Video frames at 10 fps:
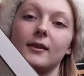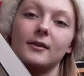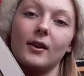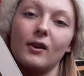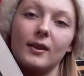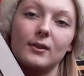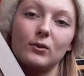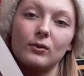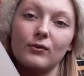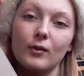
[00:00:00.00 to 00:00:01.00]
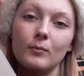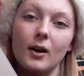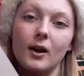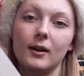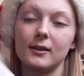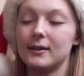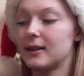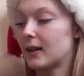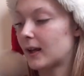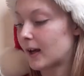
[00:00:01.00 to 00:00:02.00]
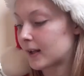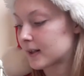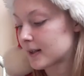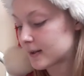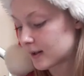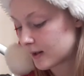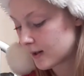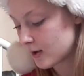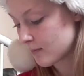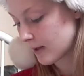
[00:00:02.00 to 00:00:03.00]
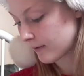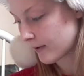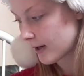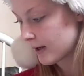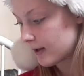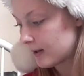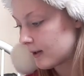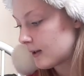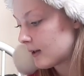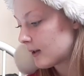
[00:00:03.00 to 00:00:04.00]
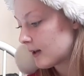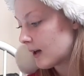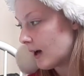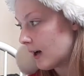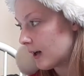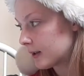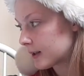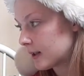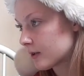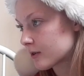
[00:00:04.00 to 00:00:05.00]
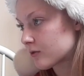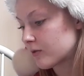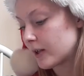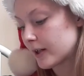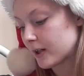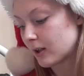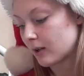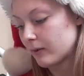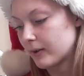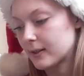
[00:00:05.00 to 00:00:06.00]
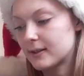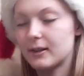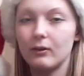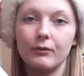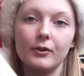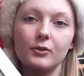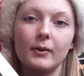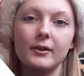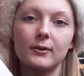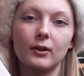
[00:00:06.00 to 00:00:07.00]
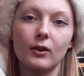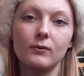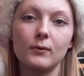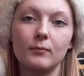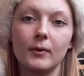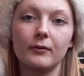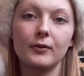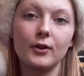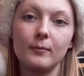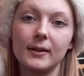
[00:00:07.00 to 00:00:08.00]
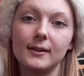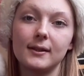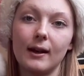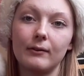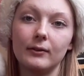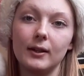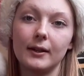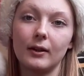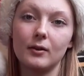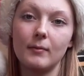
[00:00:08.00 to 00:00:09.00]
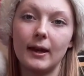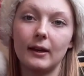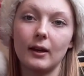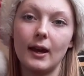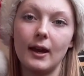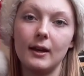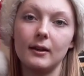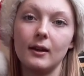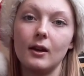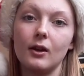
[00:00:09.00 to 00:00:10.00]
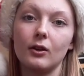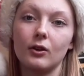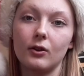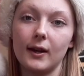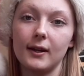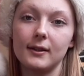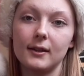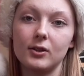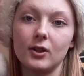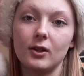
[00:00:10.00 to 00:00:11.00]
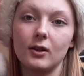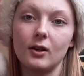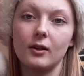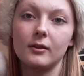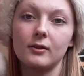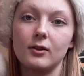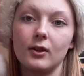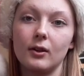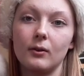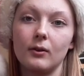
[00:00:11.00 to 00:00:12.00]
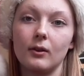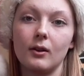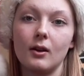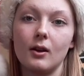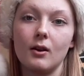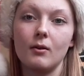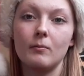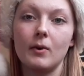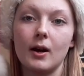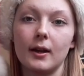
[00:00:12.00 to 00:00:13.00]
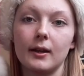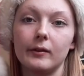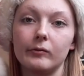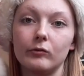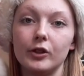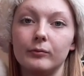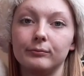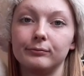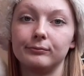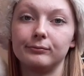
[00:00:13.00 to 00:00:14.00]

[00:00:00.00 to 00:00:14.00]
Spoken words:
So this was from my auntie and it's a new mirror and it looks really cute. It's silver as well, so it goes with my room. It's definitely going to make a great addition onto my room.